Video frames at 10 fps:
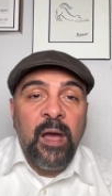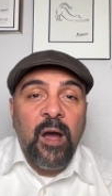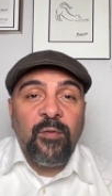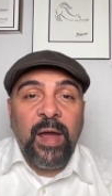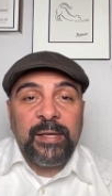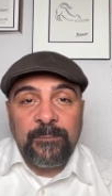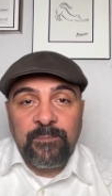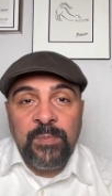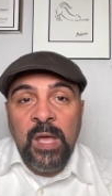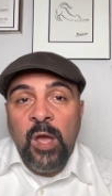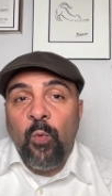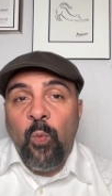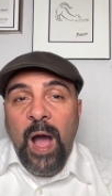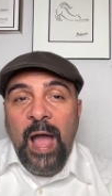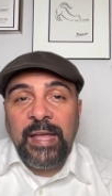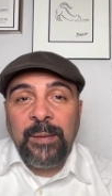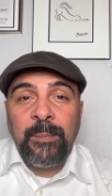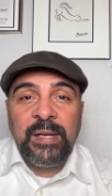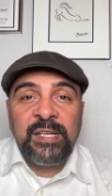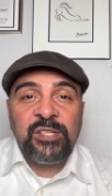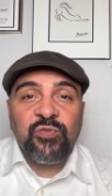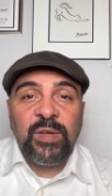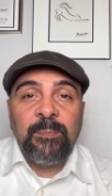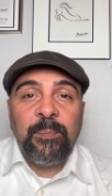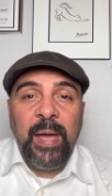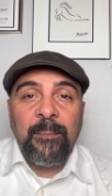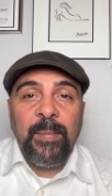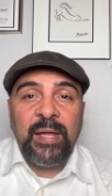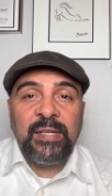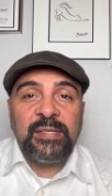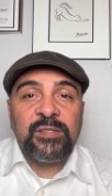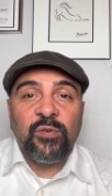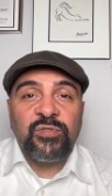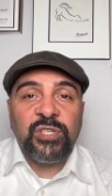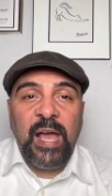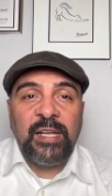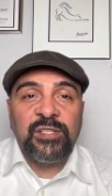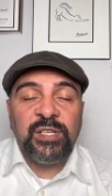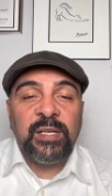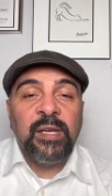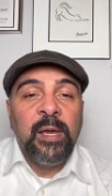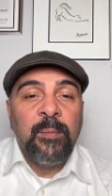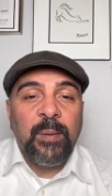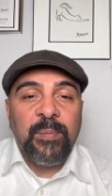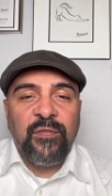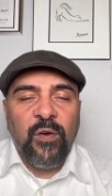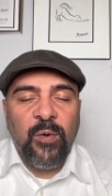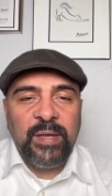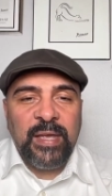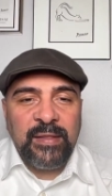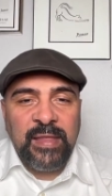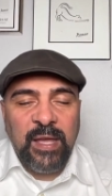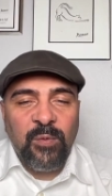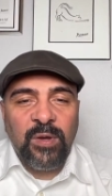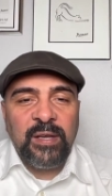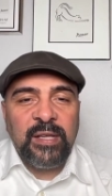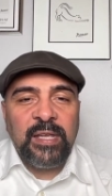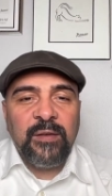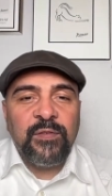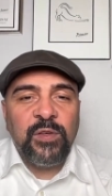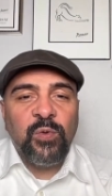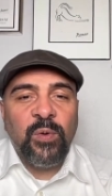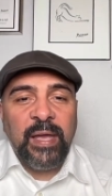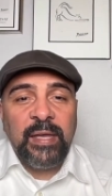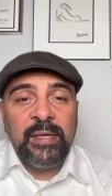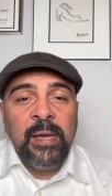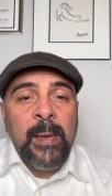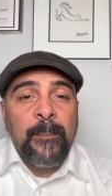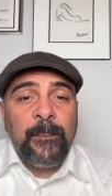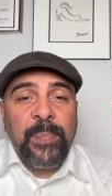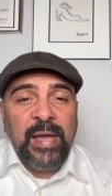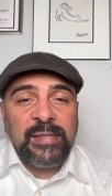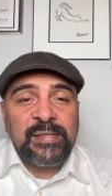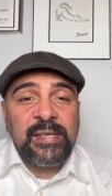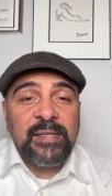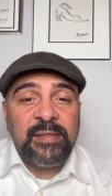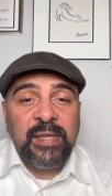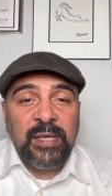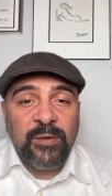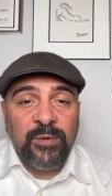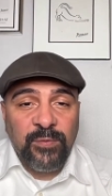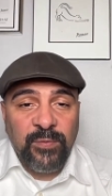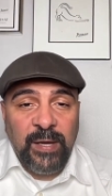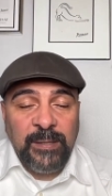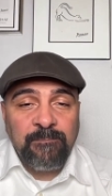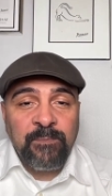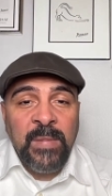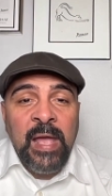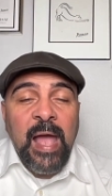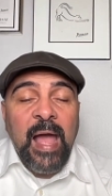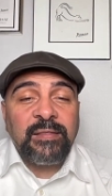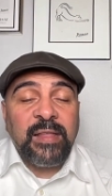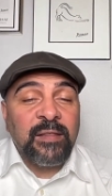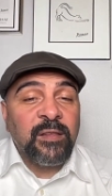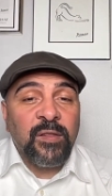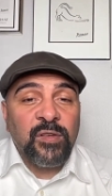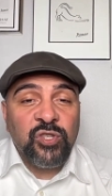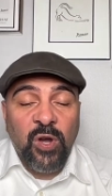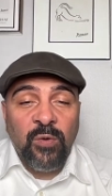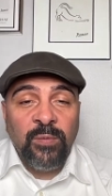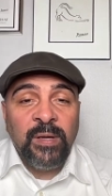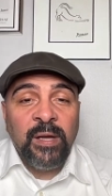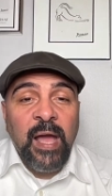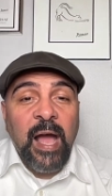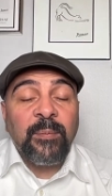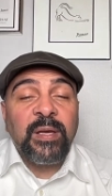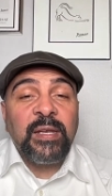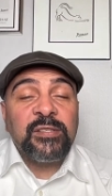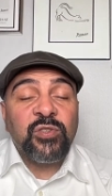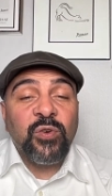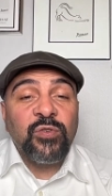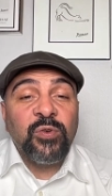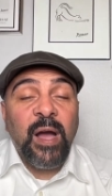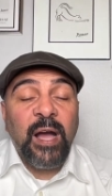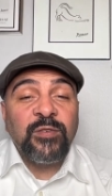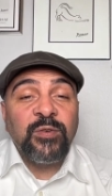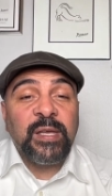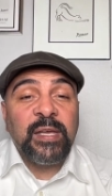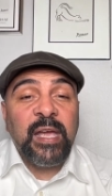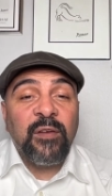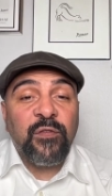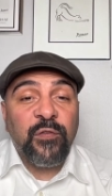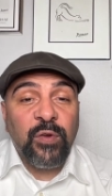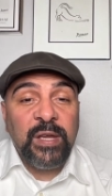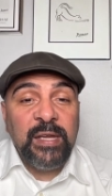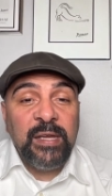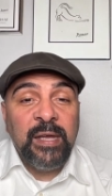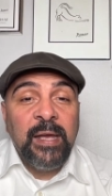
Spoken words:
All right, why administering pet med is so challenging. But before we get there, we're going to give you a pet's deal, right? At the end of the show, I'm going to show you how you can get free